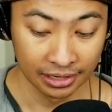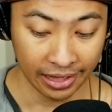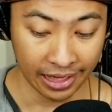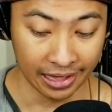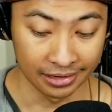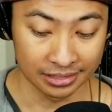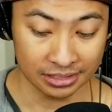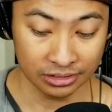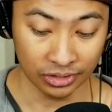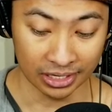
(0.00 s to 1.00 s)
And this
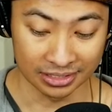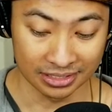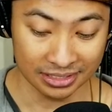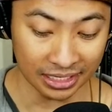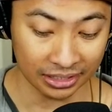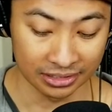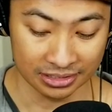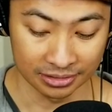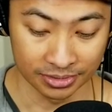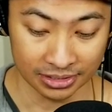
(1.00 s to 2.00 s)
dude has sick
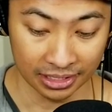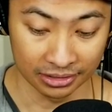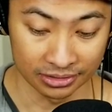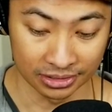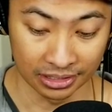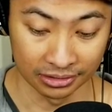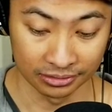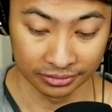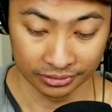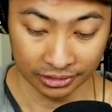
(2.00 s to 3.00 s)
custom scales, yo.
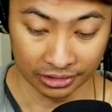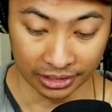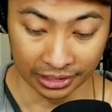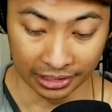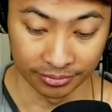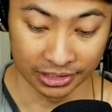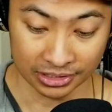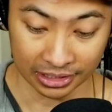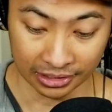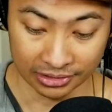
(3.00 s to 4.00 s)
All right, I'm going to
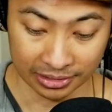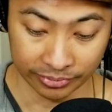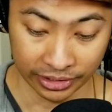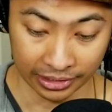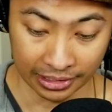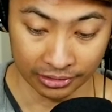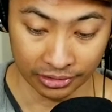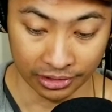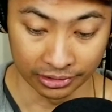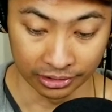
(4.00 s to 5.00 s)
check out some right now
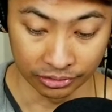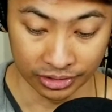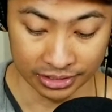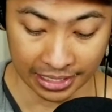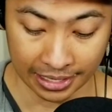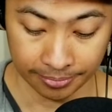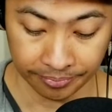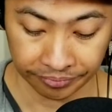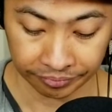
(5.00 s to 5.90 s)
on the Grizzam.